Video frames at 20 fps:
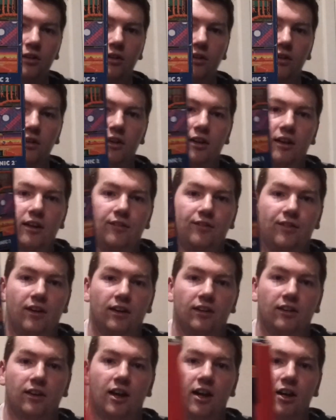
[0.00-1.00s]
As
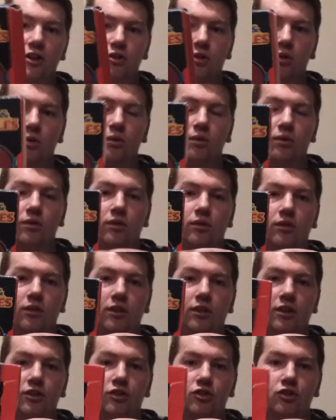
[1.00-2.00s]
in fact,
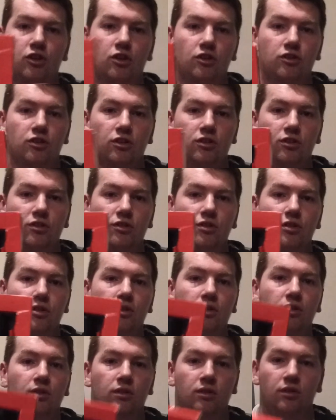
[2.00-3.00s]
the
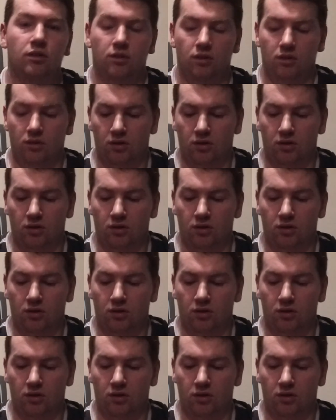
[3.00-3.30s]
instructions,